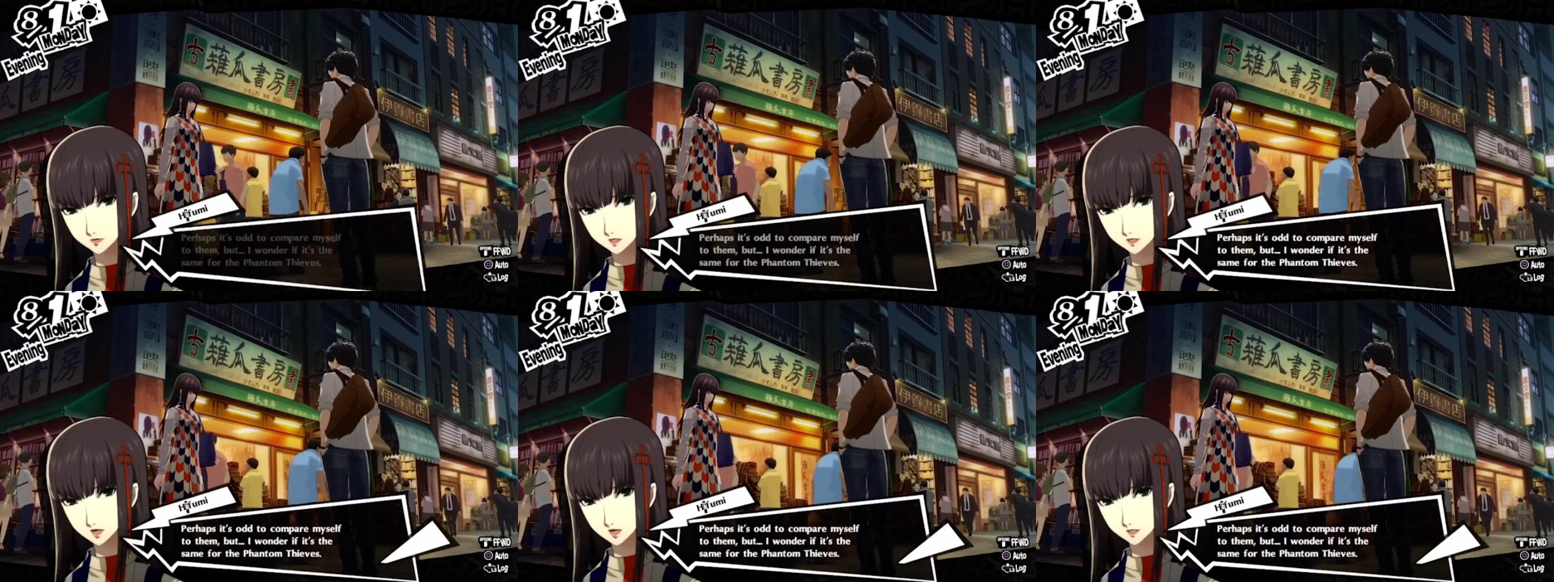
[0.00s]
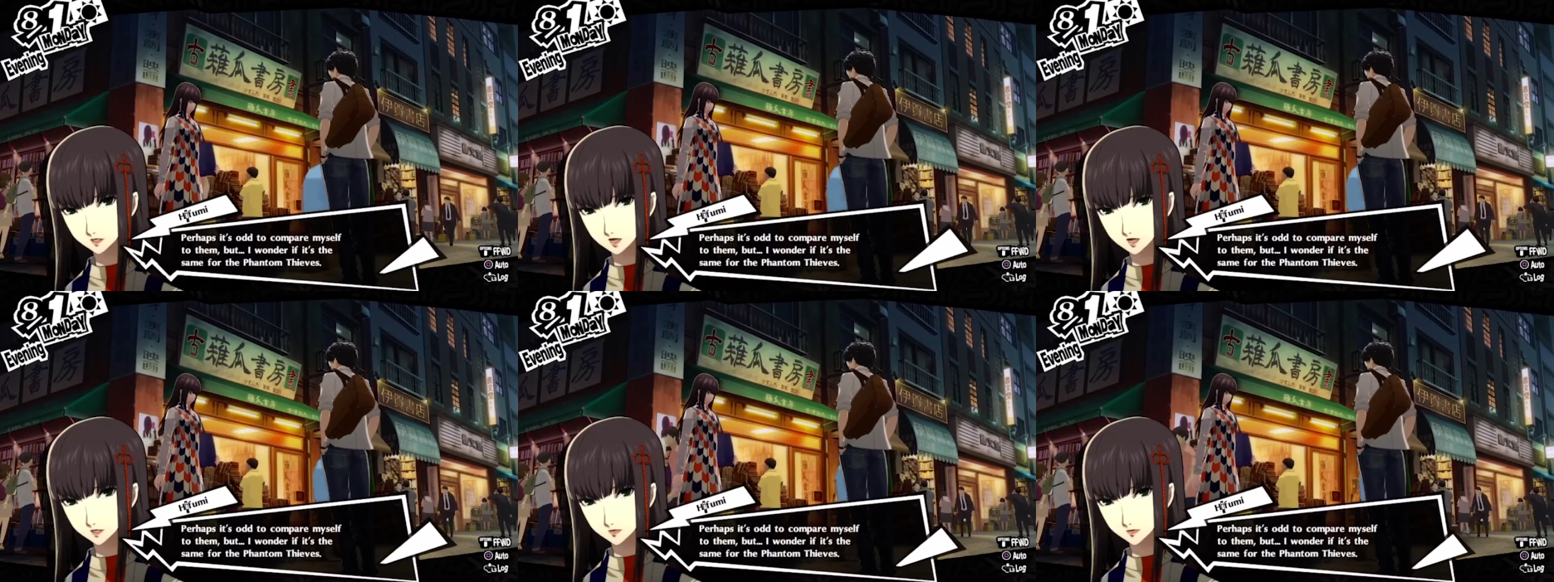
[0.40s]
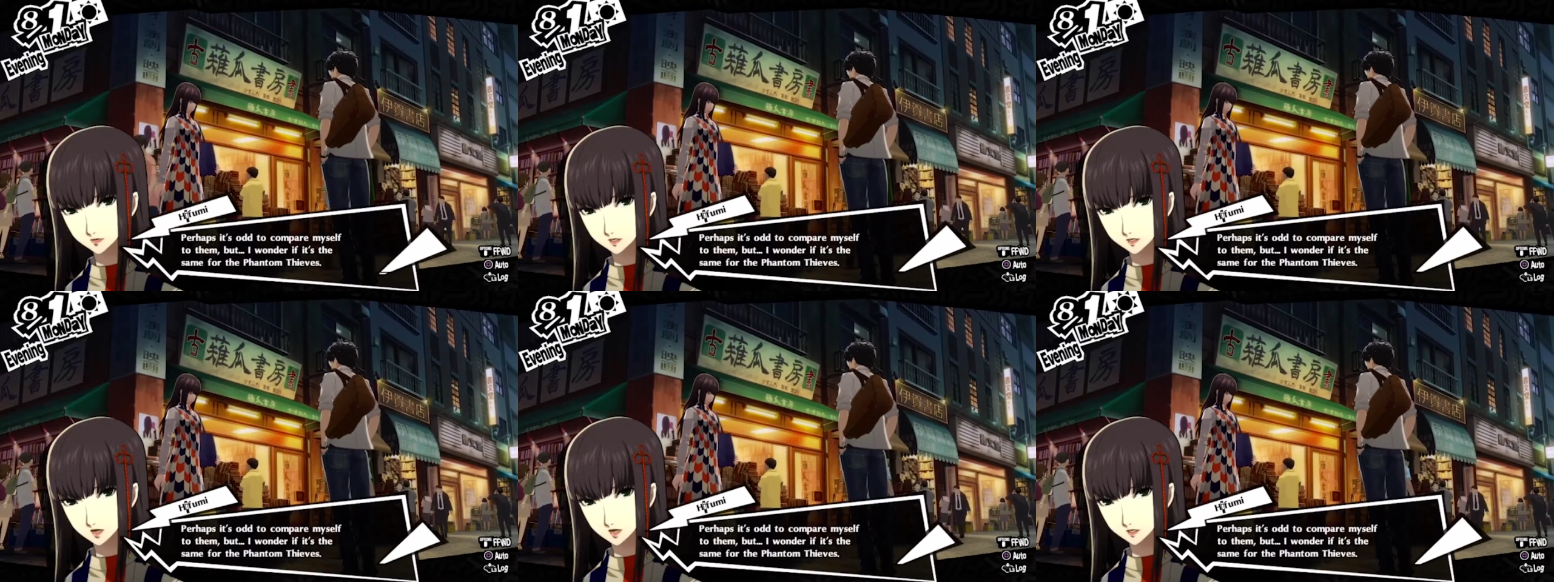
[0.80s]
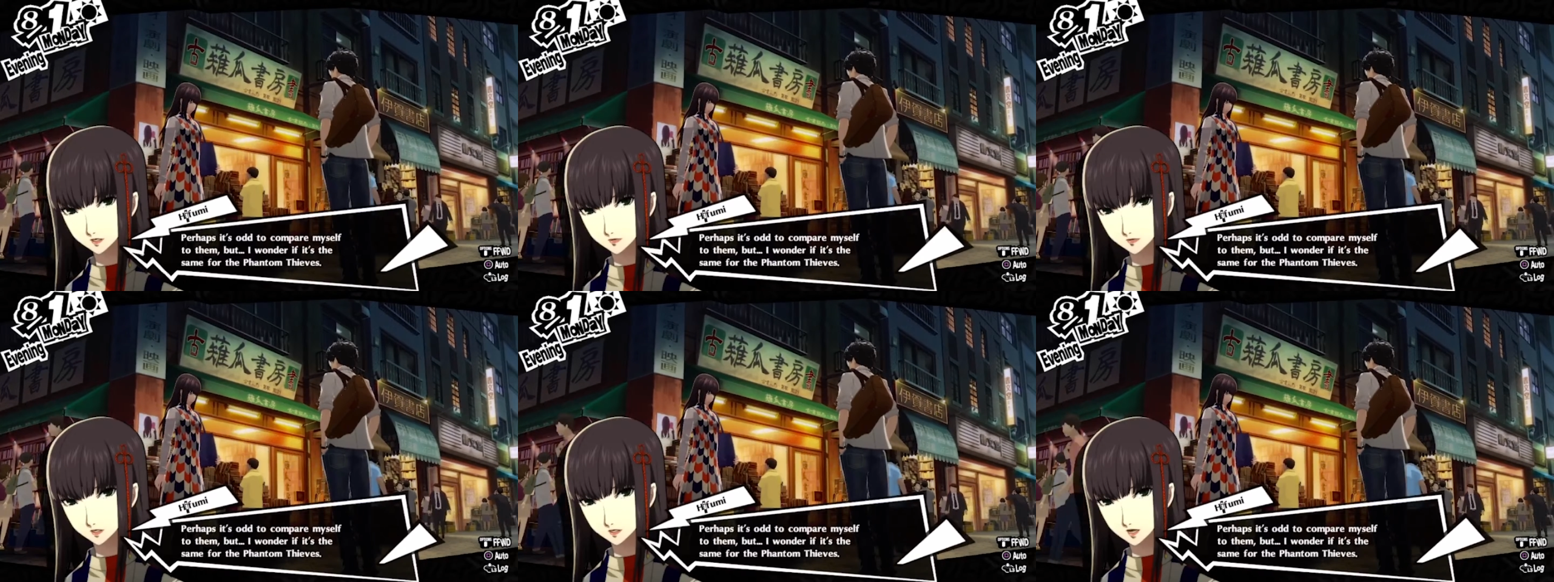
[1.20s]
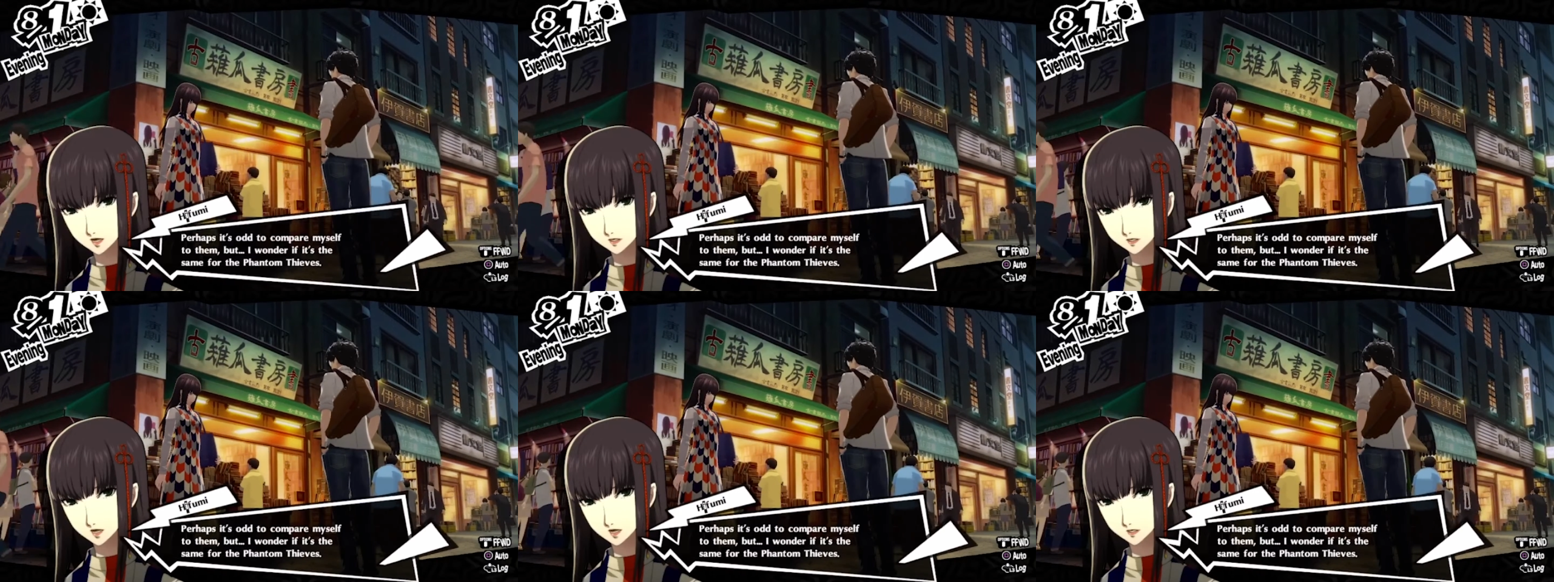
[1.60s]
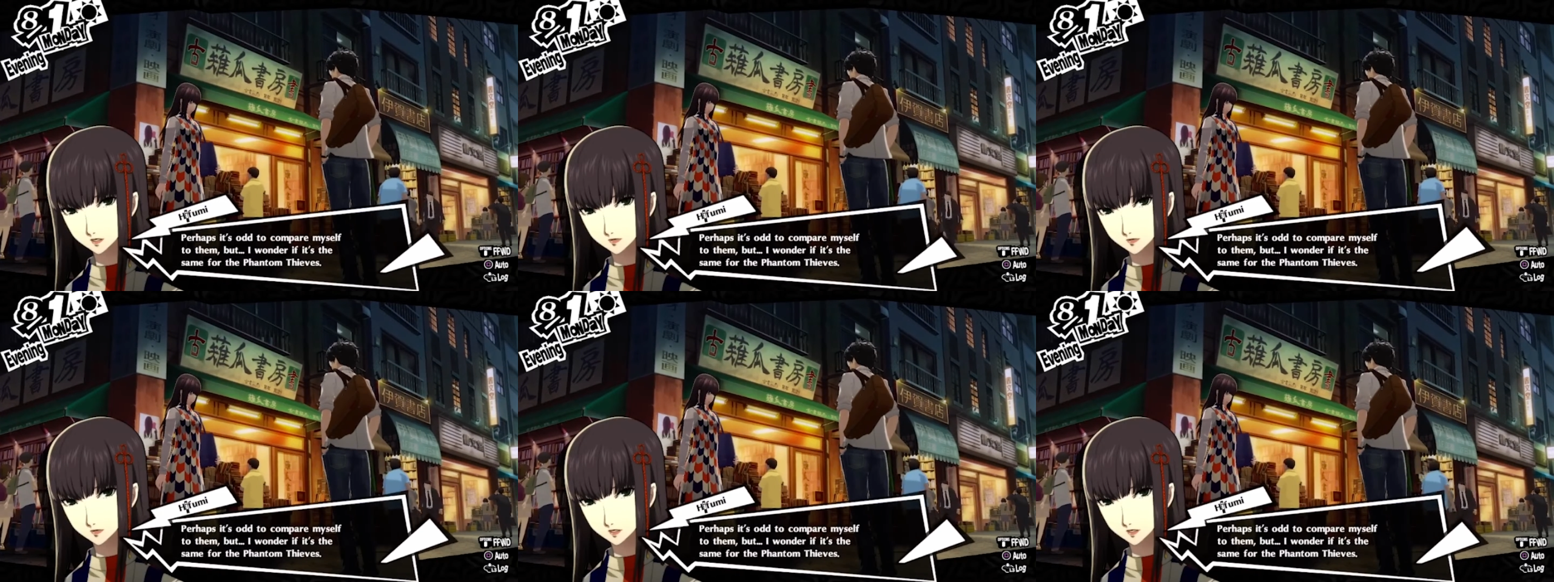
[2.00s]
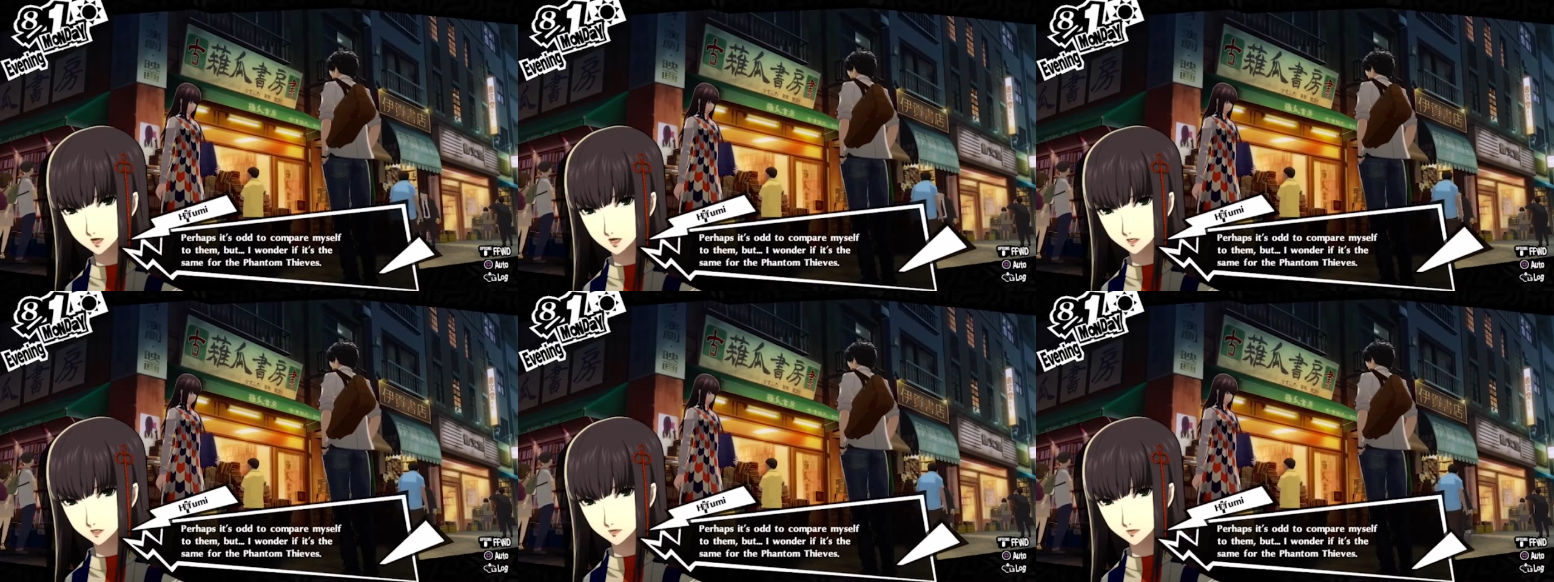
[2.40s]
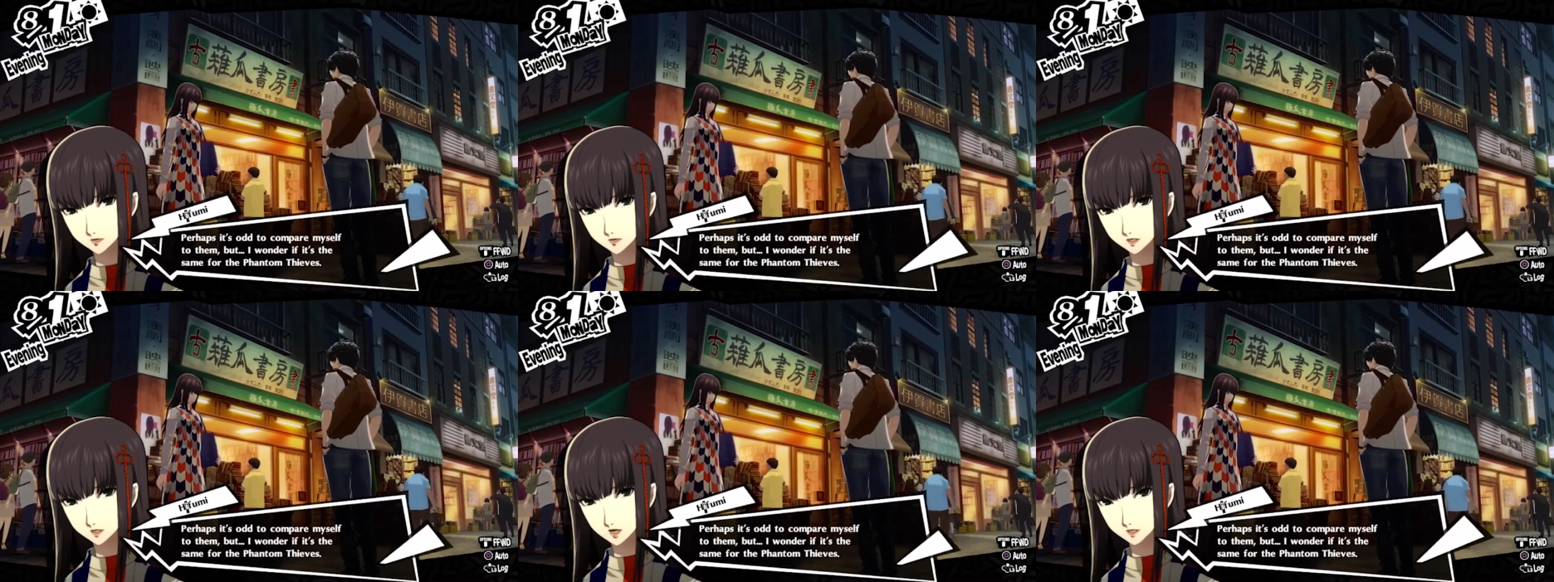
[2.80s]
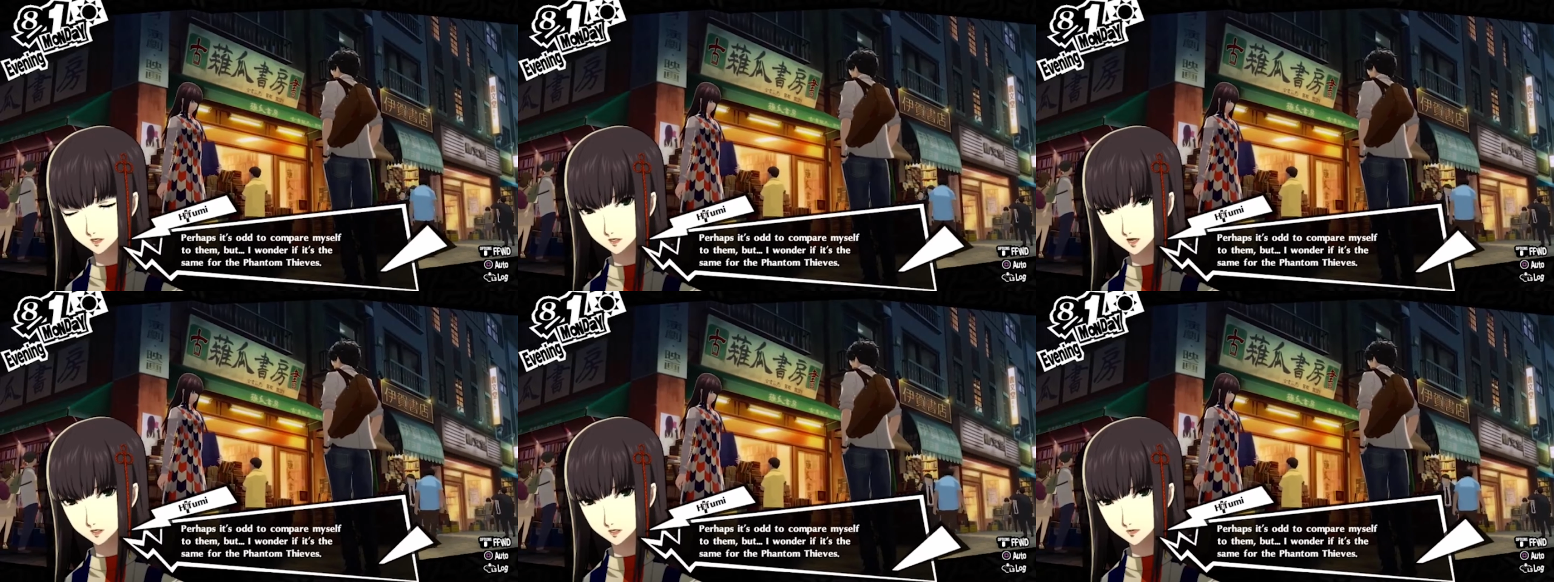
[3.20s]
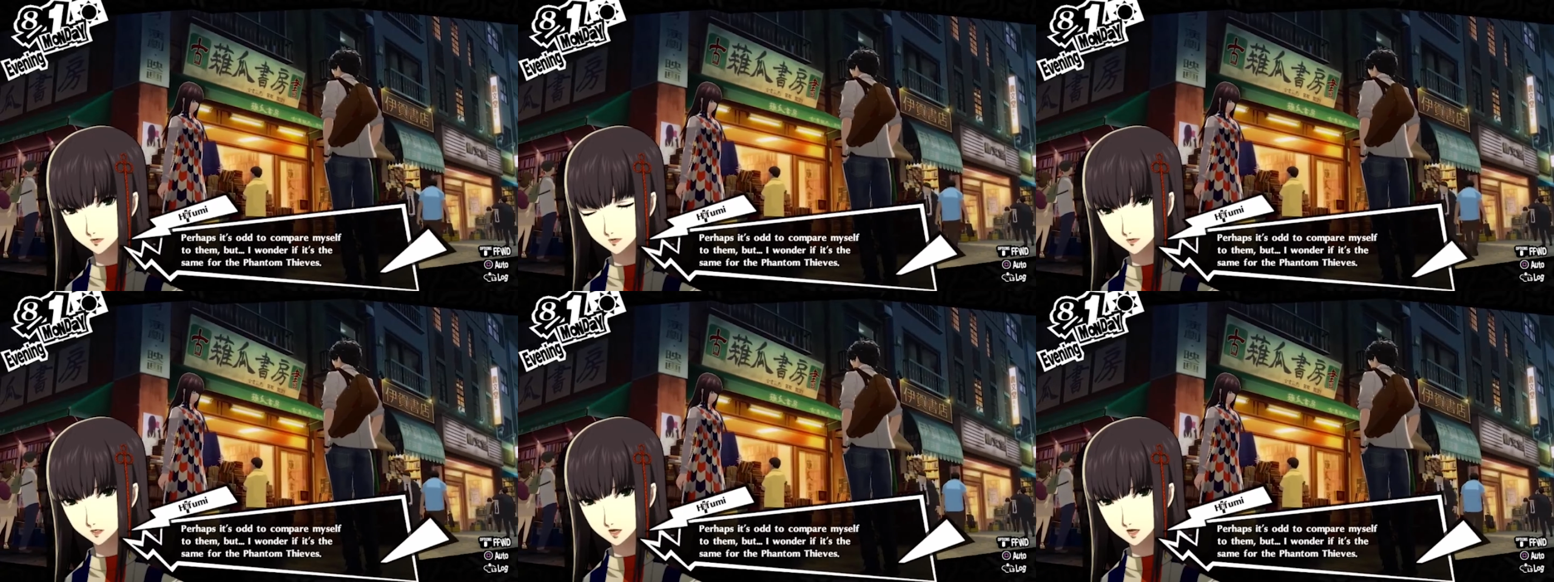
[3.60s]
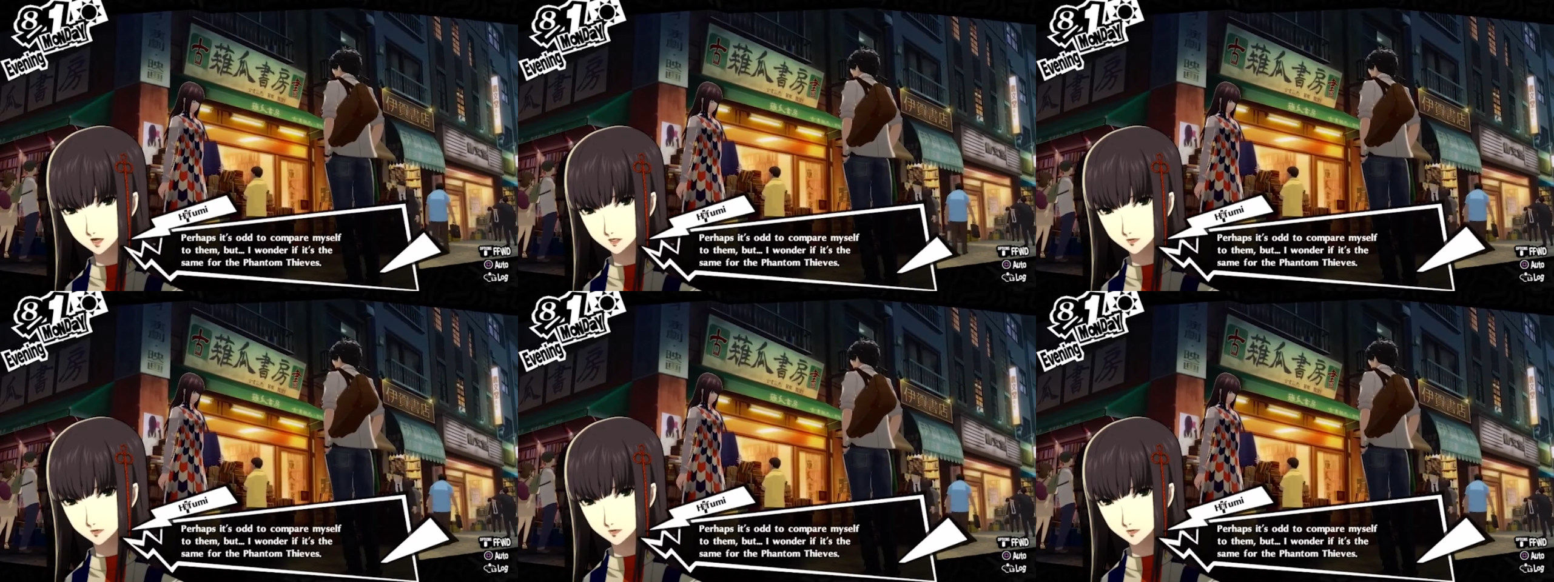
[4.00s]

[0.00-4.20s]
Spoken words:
(no speaker visible)